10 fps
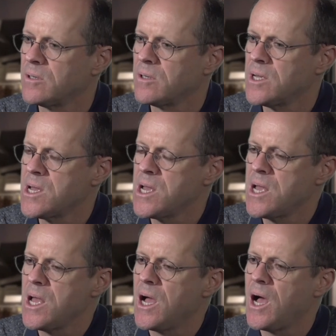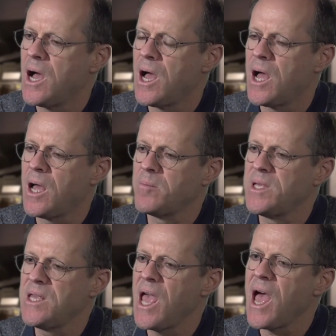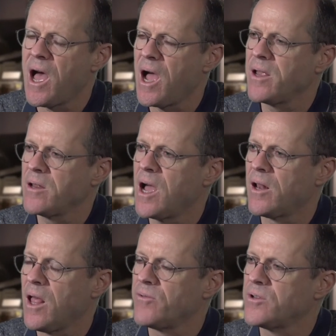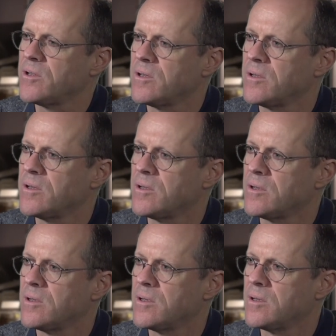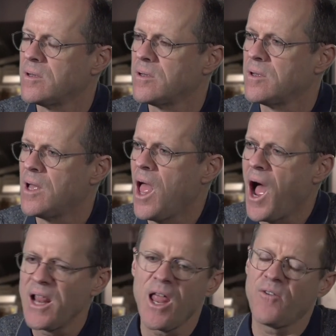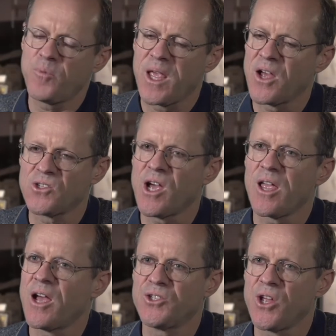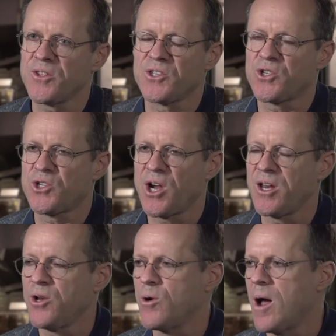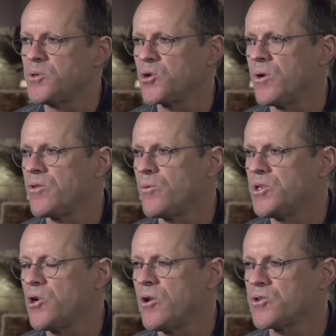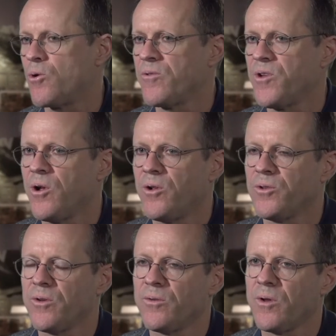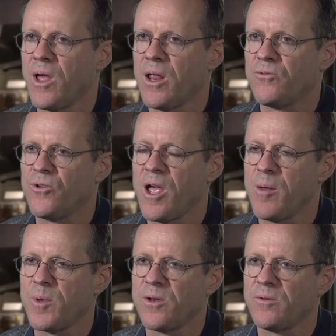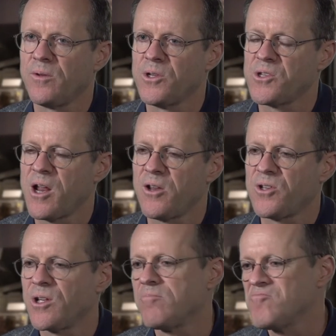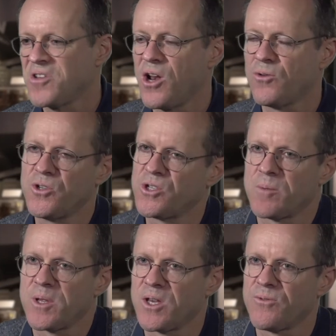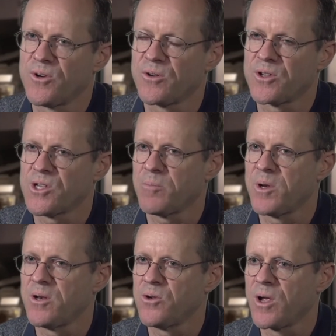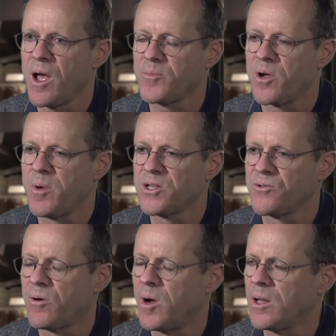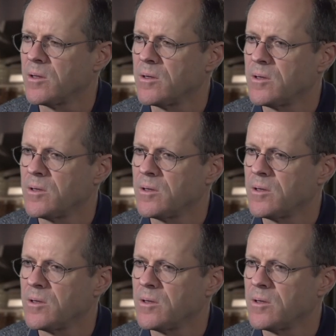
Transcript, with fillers: by then. So. Yeah, I left. I left because I saw this shiny new object with Charles Corfield and Frame, and decided to, you know, do something different, because I'd been doing optical mice for a while.